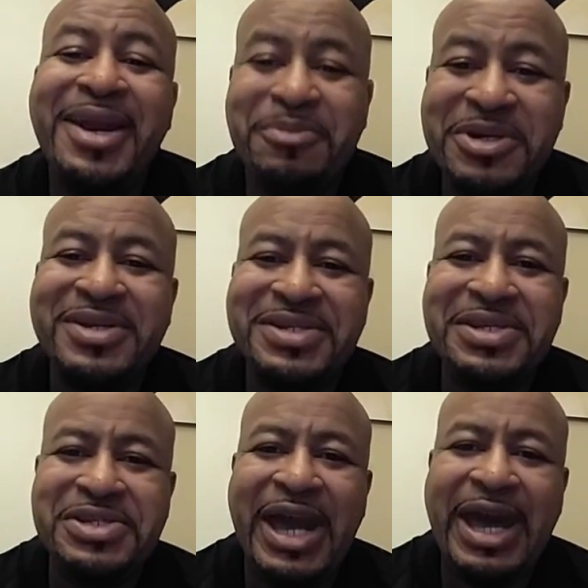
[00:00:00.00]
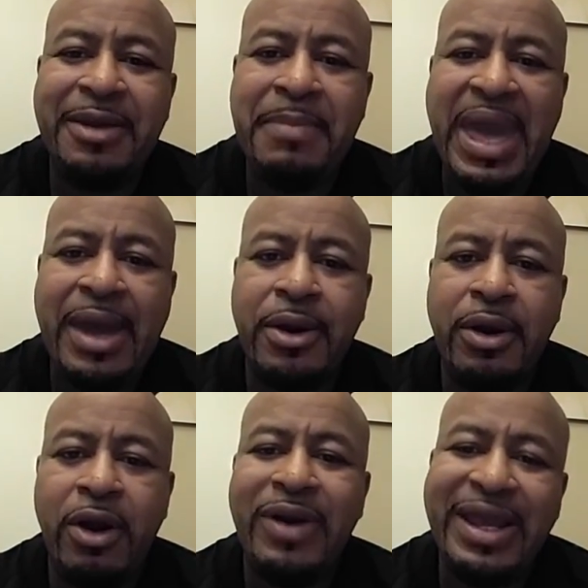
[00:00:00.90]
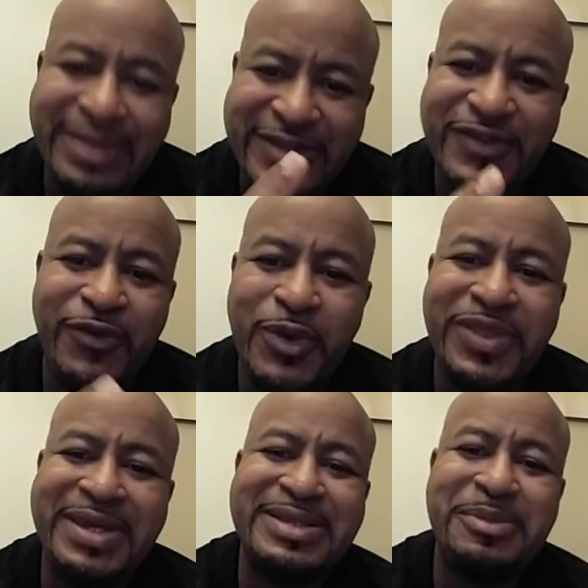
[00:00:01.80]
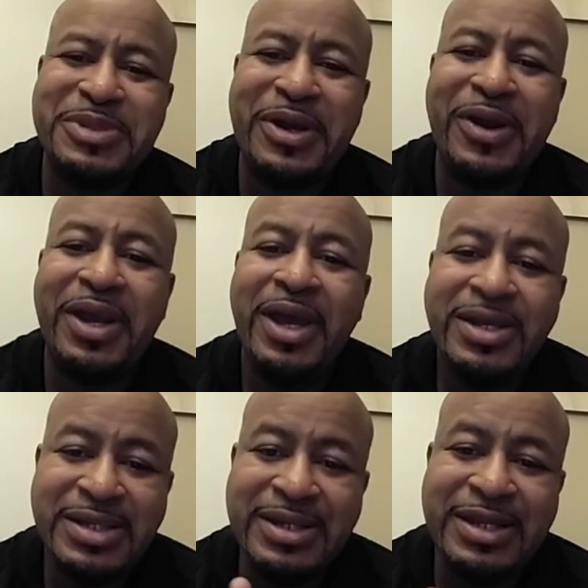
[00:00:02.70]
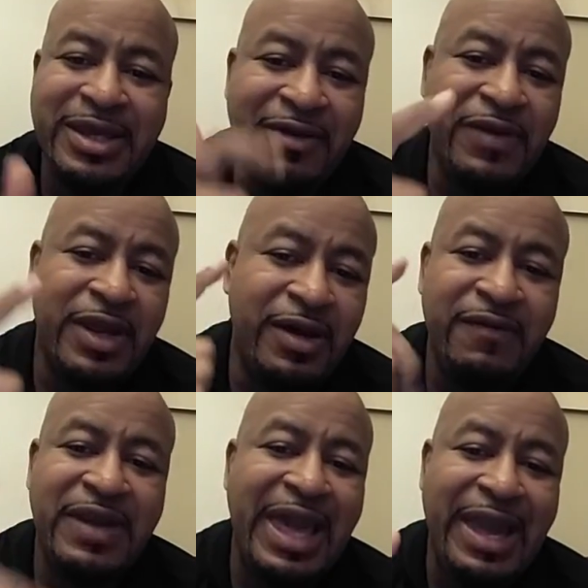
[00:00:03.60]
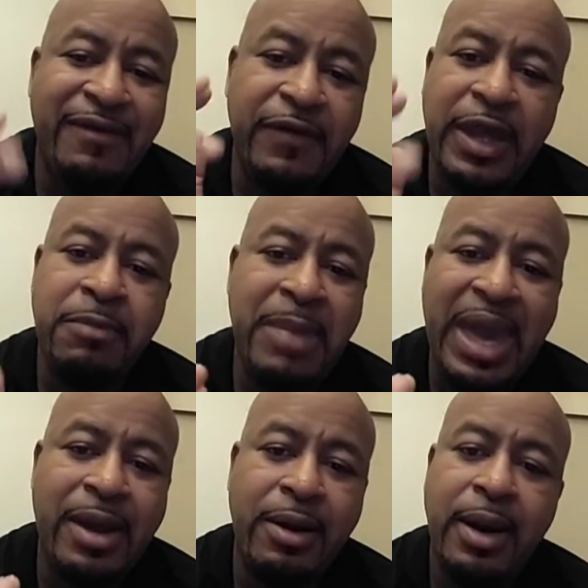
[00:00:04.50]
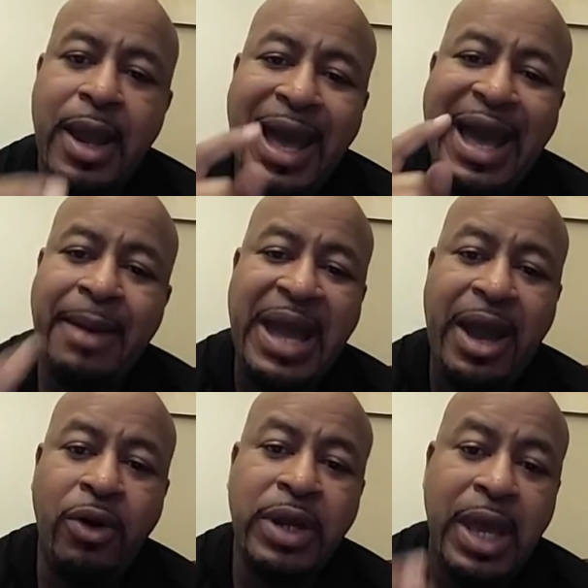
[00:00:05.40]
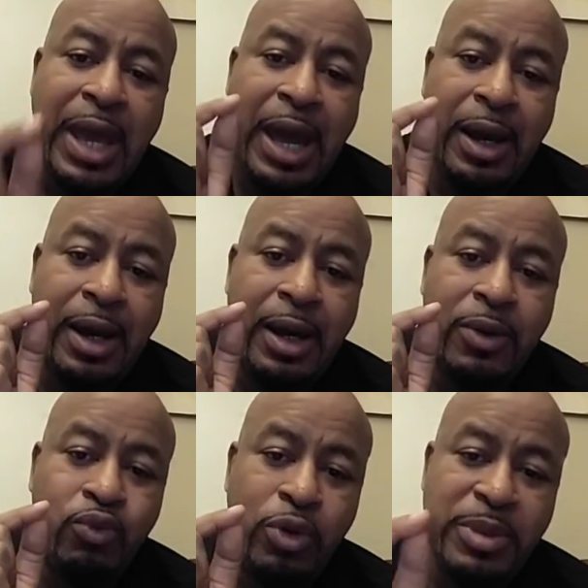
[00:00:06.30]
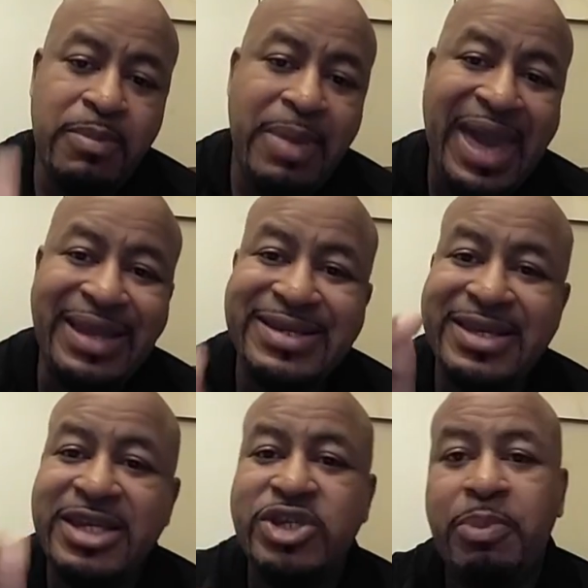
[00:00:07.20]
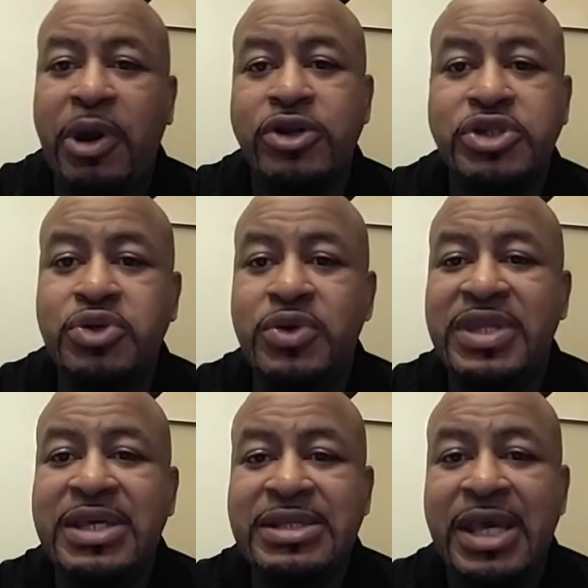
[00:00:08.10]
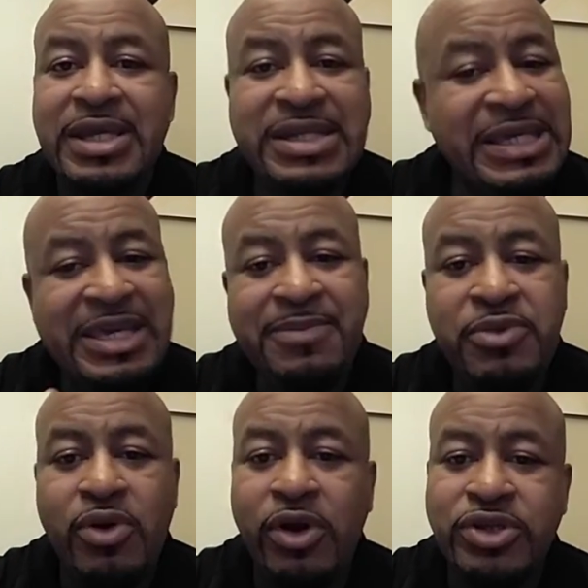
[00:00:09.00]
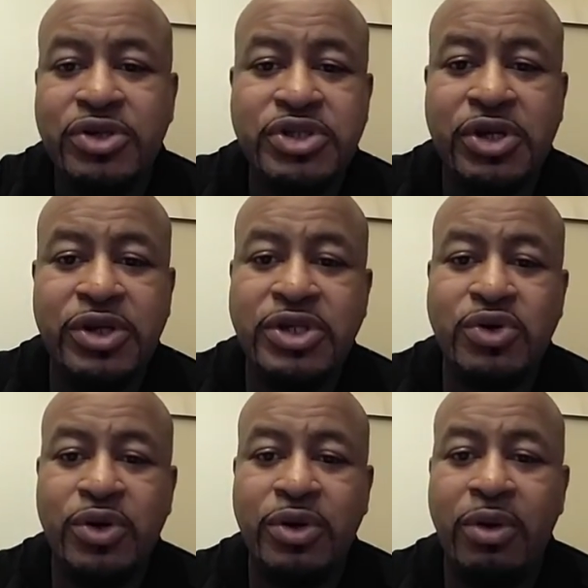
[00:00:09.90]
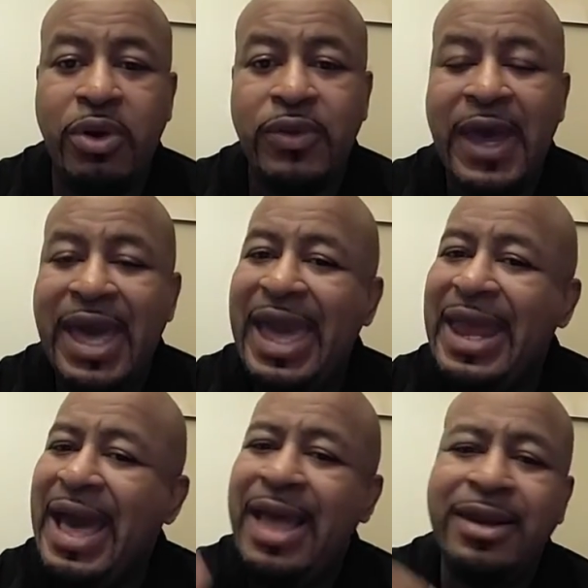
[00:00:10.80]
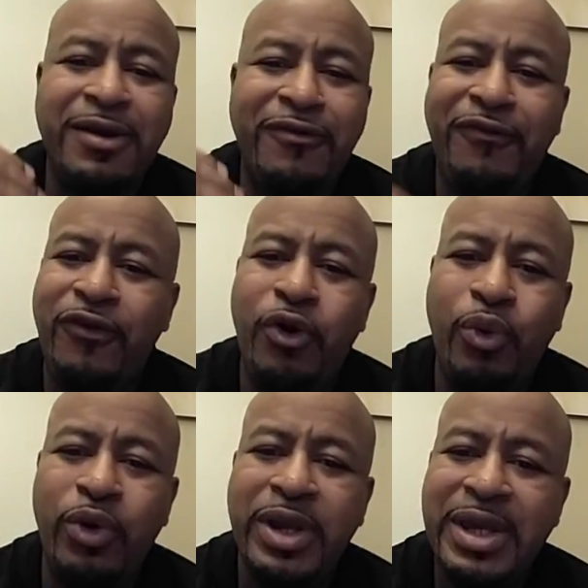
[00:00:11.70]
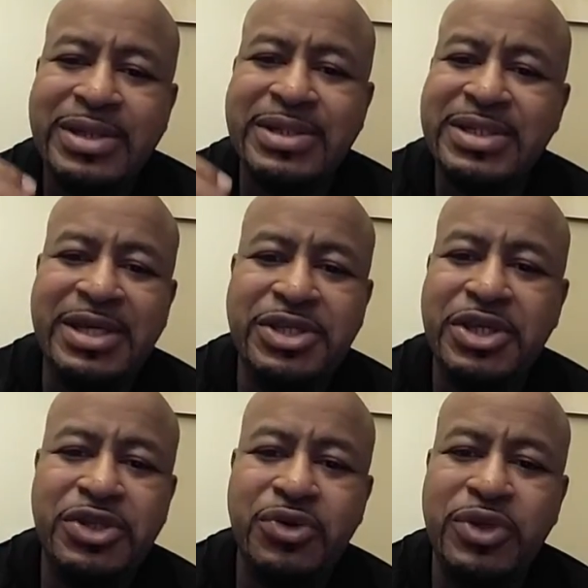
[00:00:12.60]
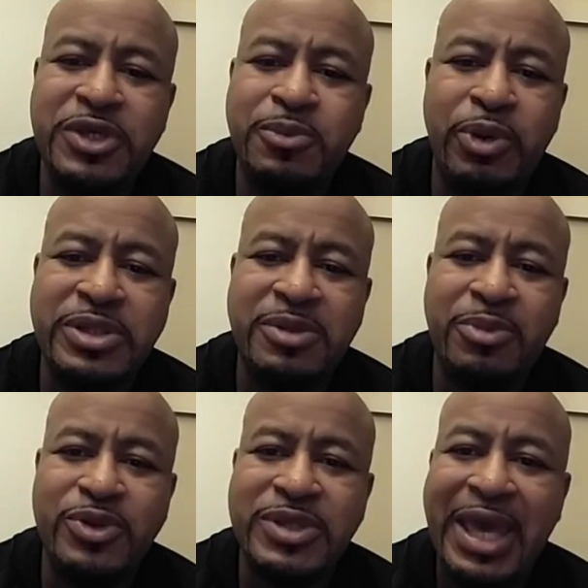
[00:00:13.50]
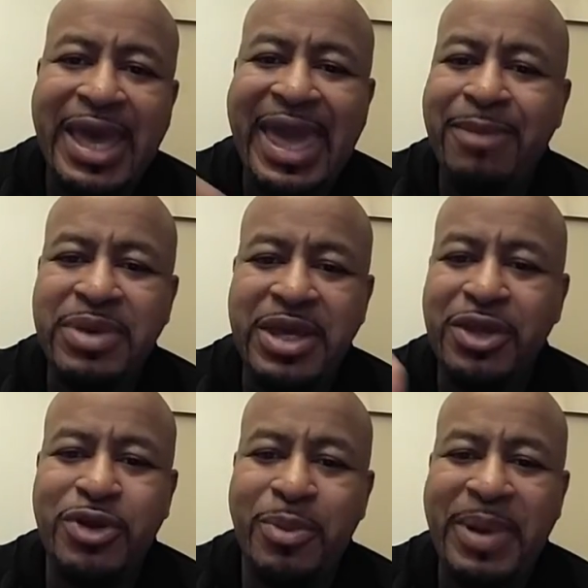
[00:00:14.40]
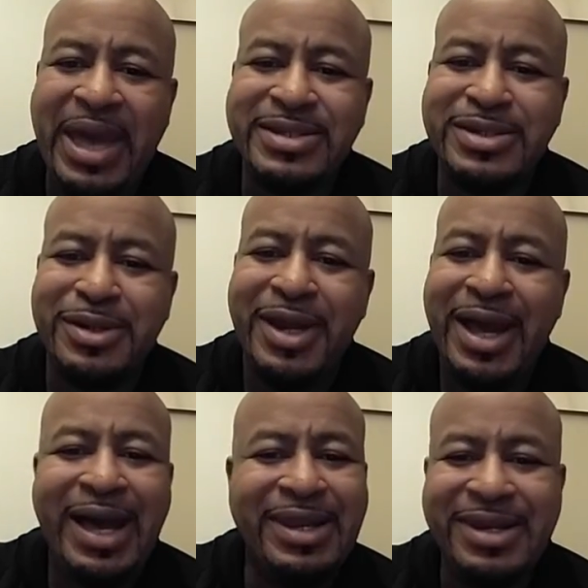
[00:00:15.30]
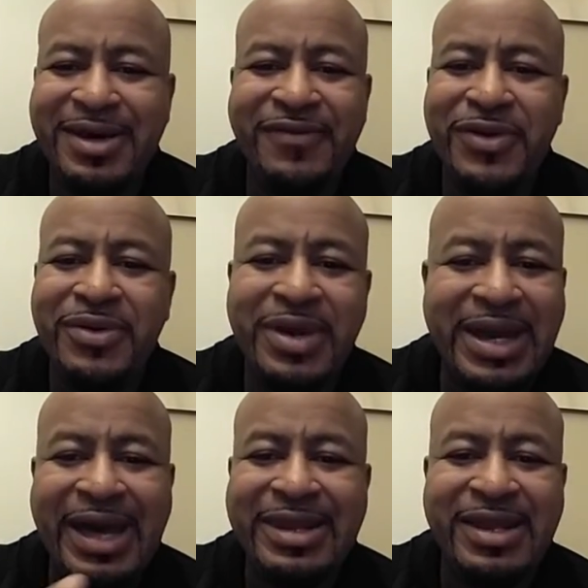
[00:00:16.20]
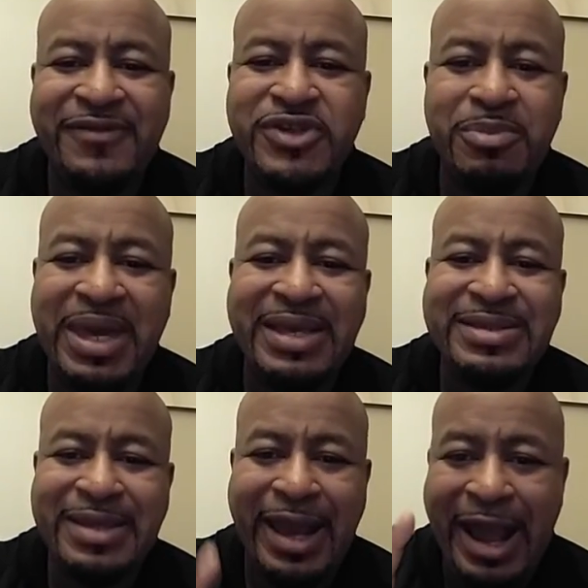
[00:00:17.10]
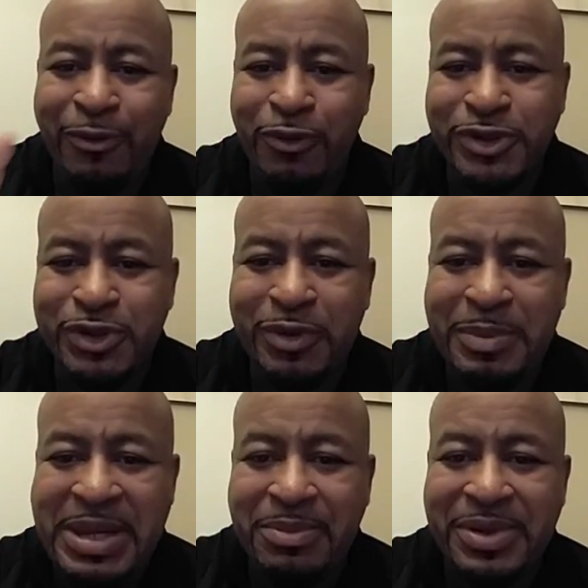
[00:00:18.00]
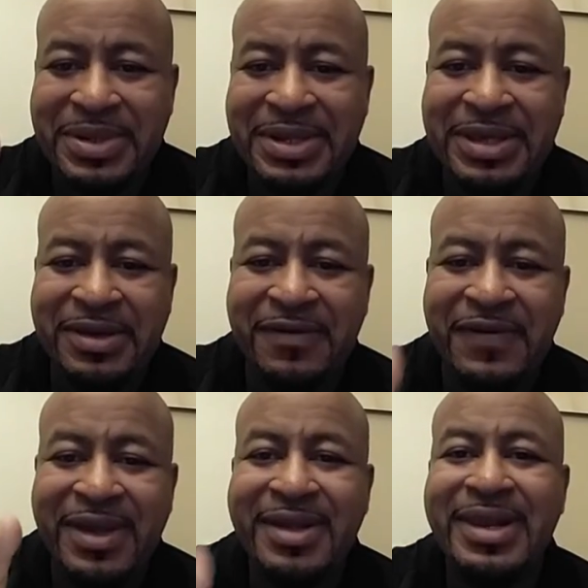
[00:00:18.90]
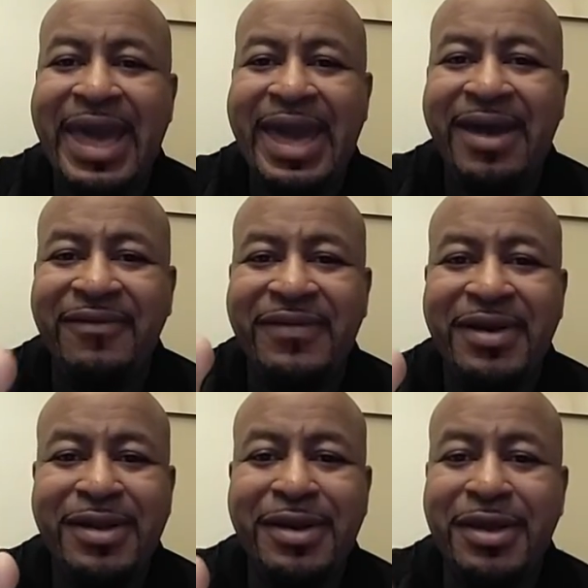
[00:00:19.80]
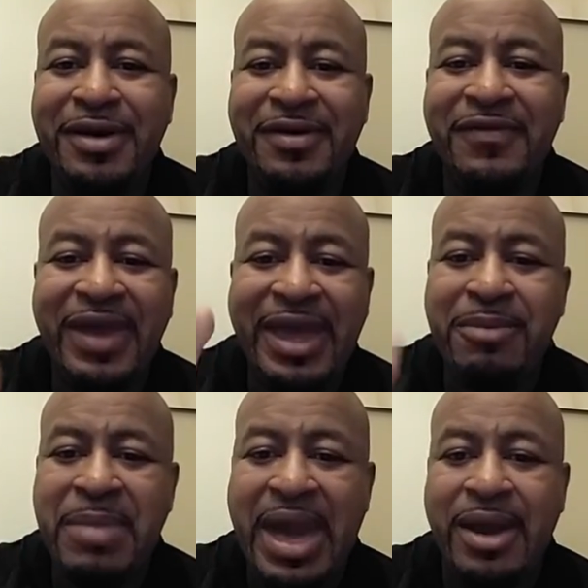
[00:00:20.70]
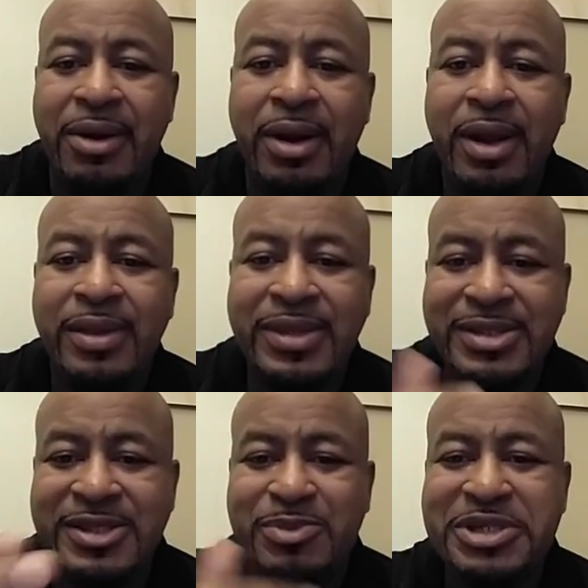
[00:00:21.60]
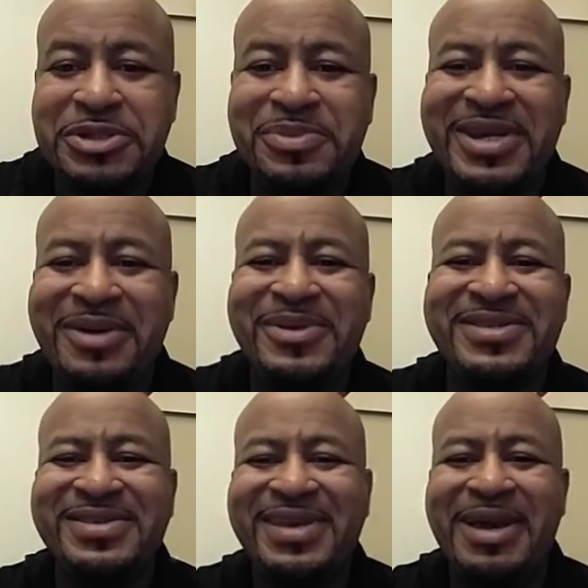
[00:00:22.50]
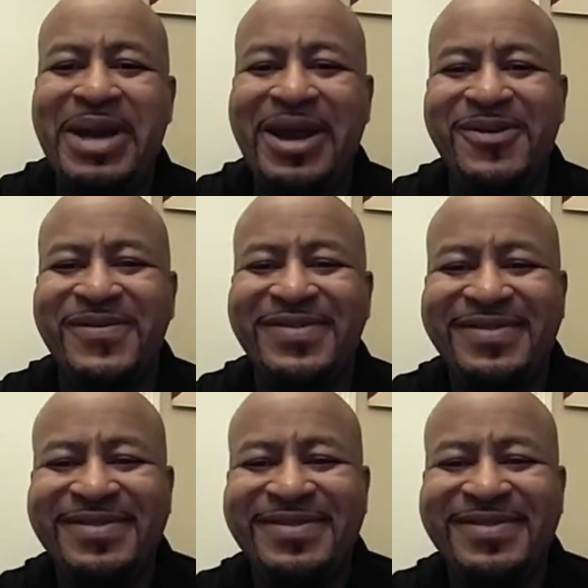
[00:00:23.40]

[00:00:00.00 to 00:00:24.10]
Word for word: and I'm going to teach you how to matter. All right, that's four things. I'm sorry. To live, love, laugh, and matter. I'm out. Uh, we'll be back to get you part two of this, to keep you on your journey toward growth. And I look forward to teaching you these principles and being your pastor. I love you. God loves you best. I want you to remember live, laugh, love, and matter. This is Bishop Thomas. I'm out.